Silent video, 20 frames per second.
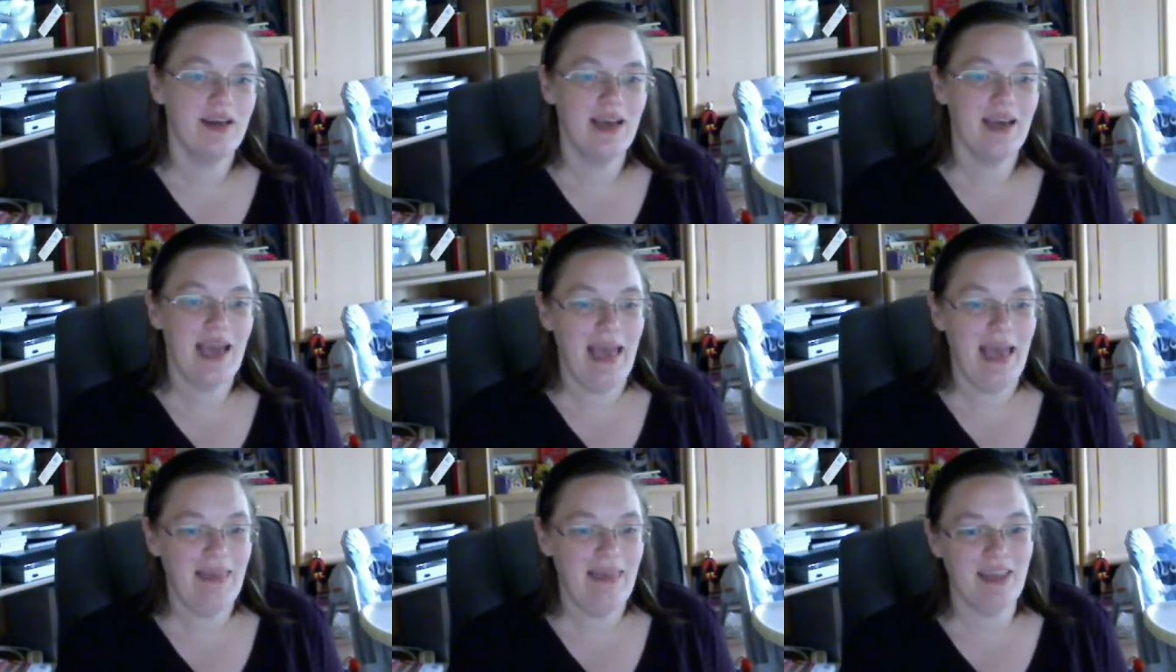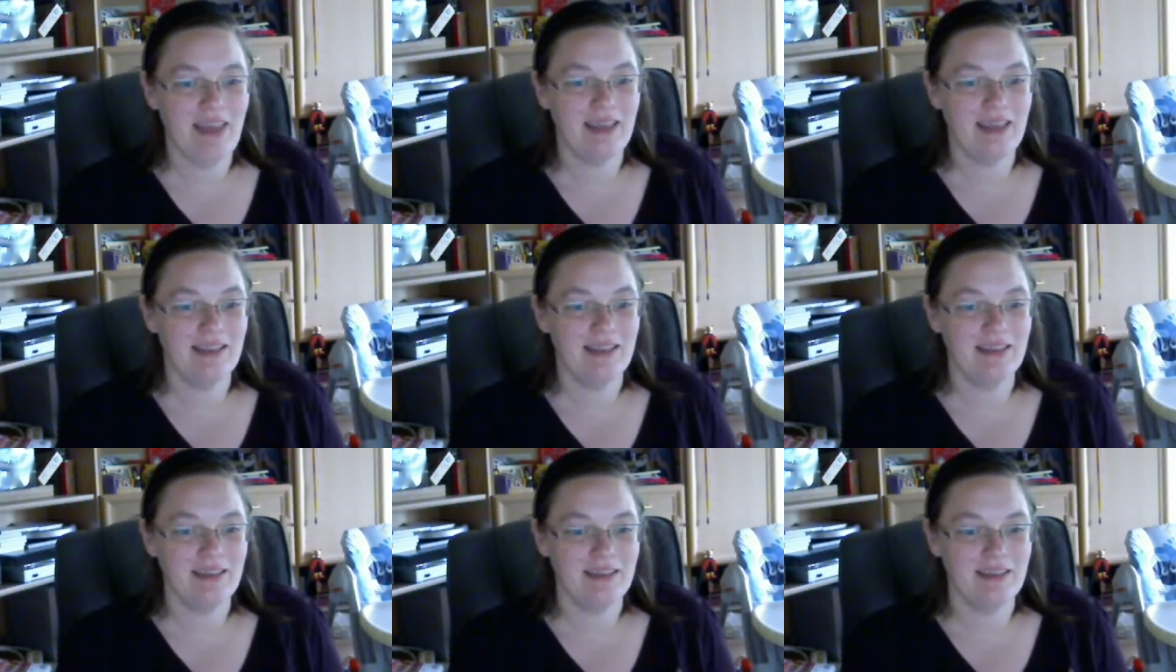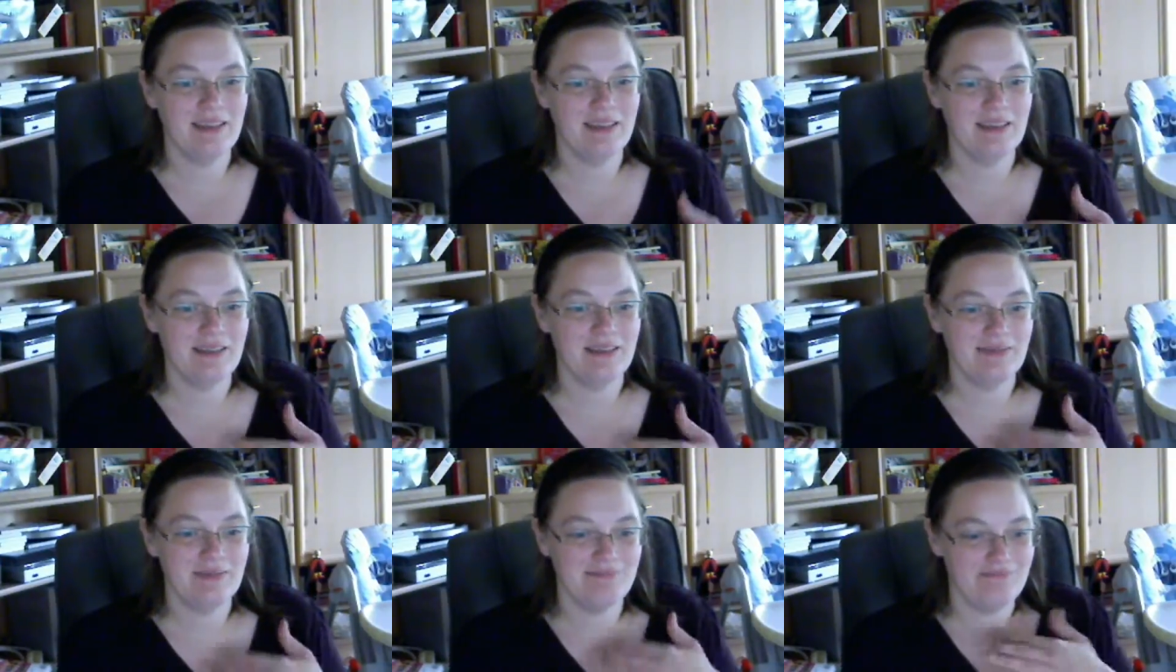and
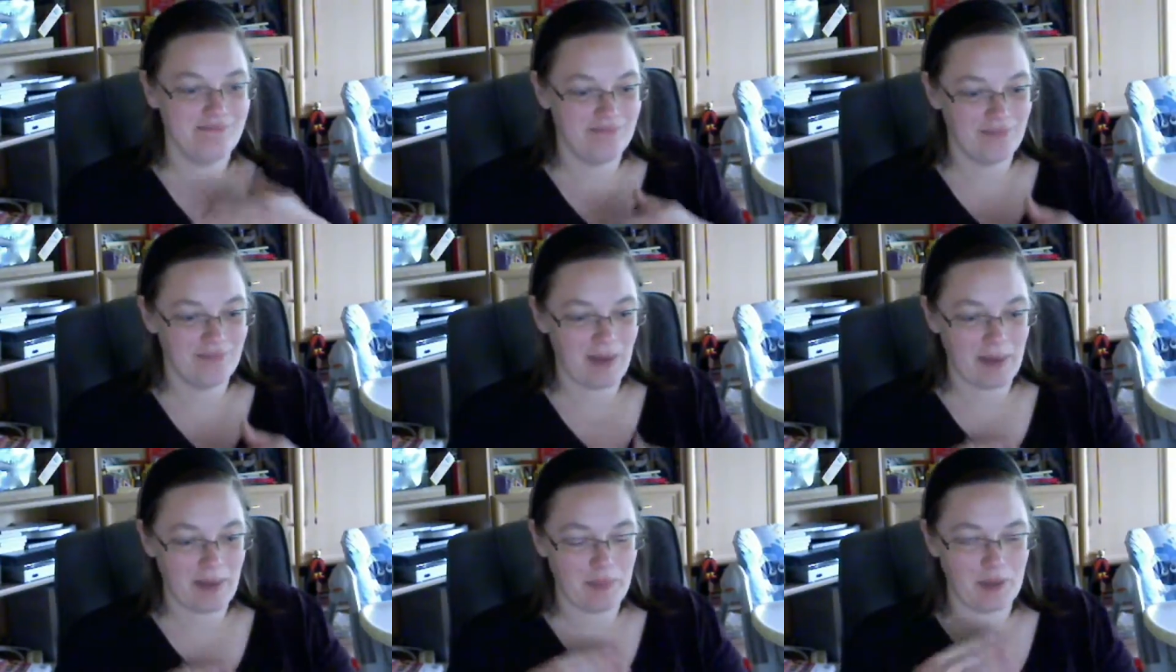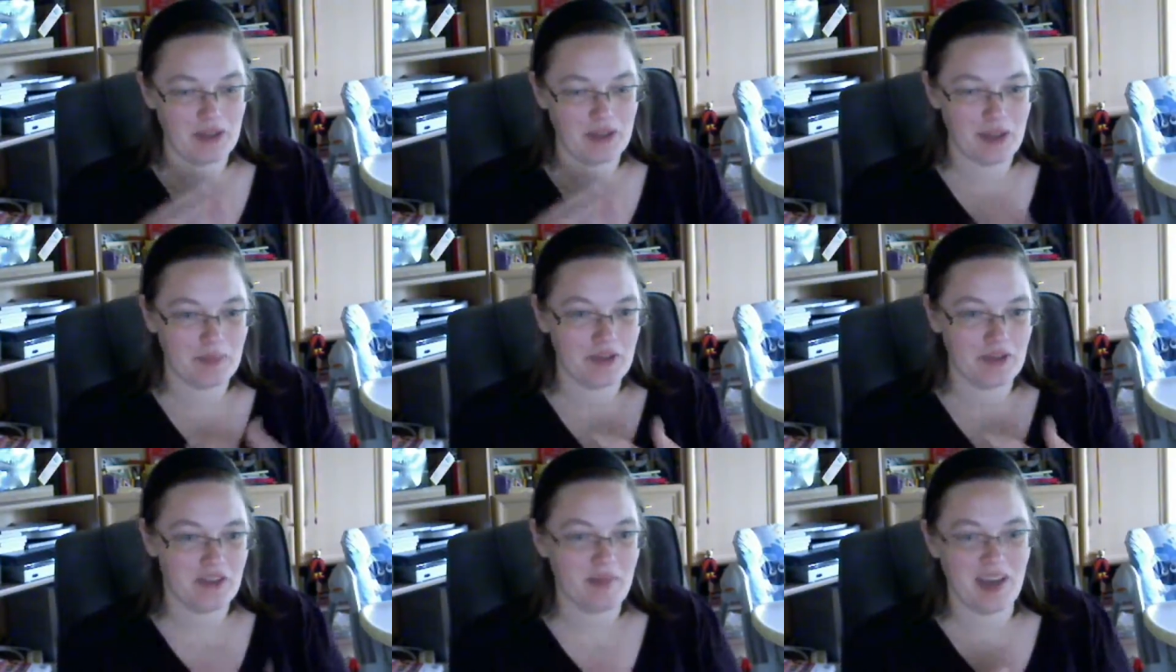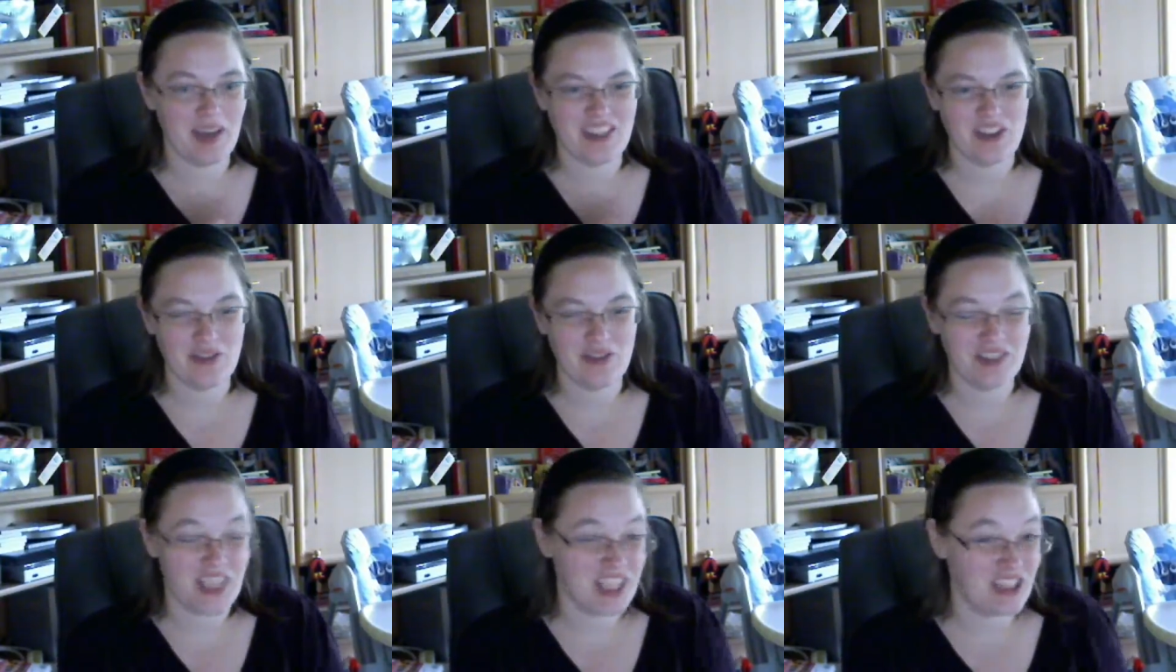then my perception of
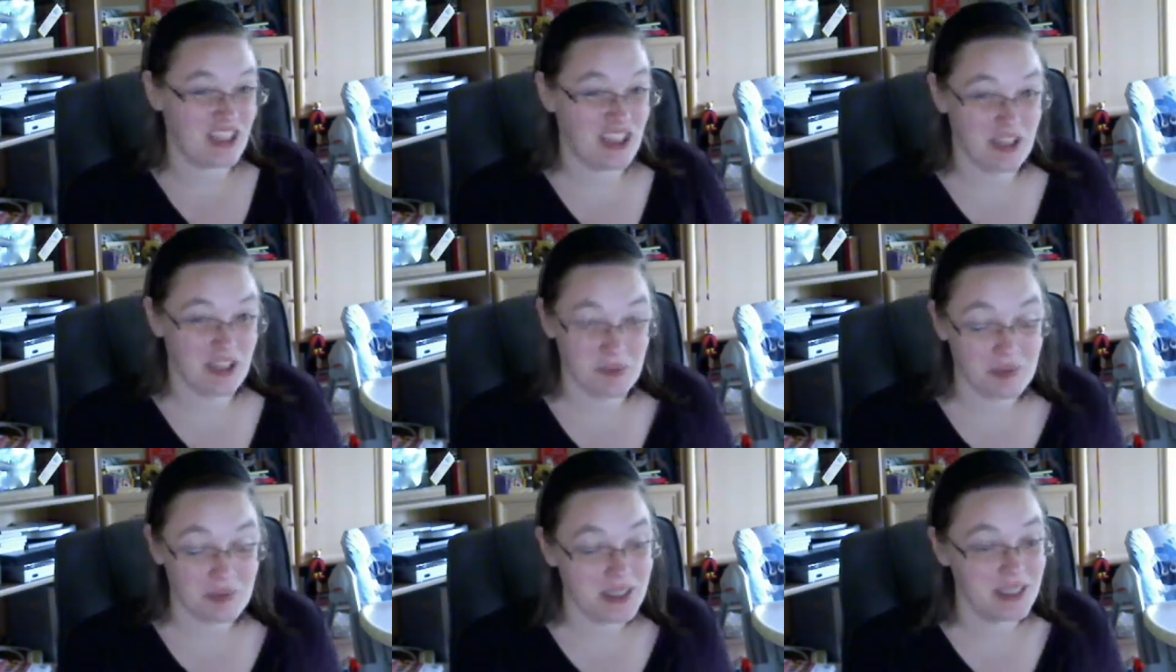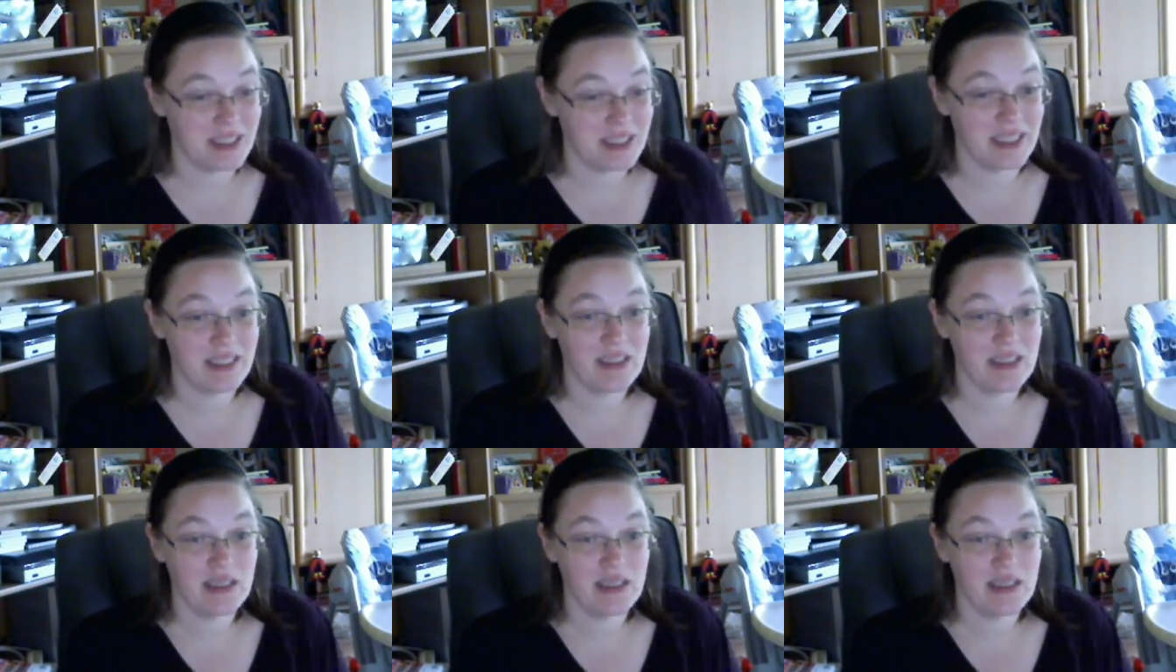myself changes completely.